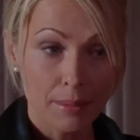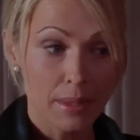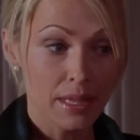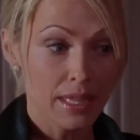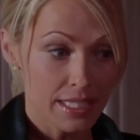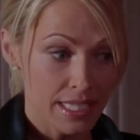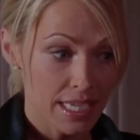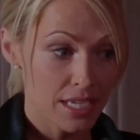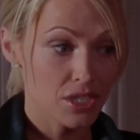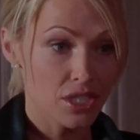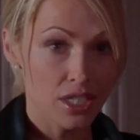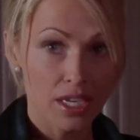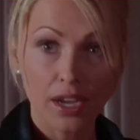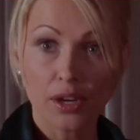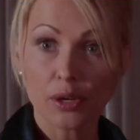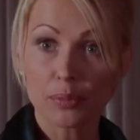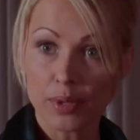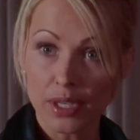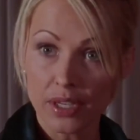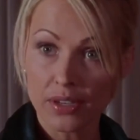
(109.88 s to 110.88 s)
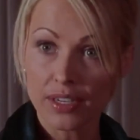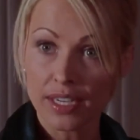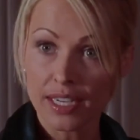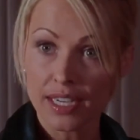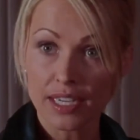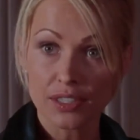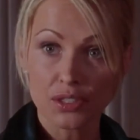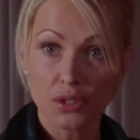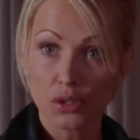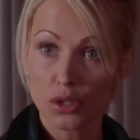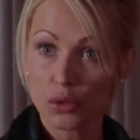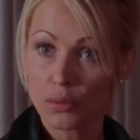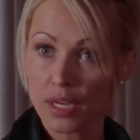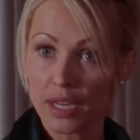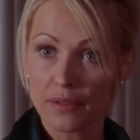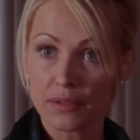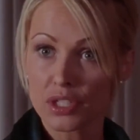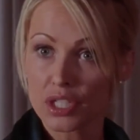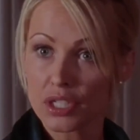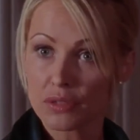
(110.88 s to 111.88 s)
I mean, the day she got her period, I told her
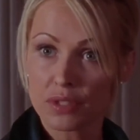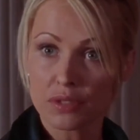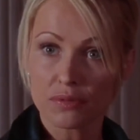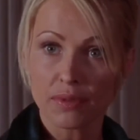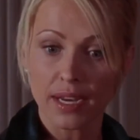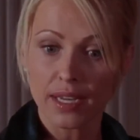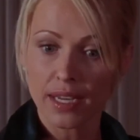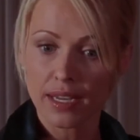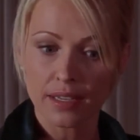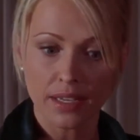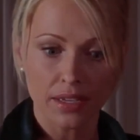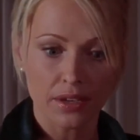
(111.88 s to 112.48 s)
whenever she was ready,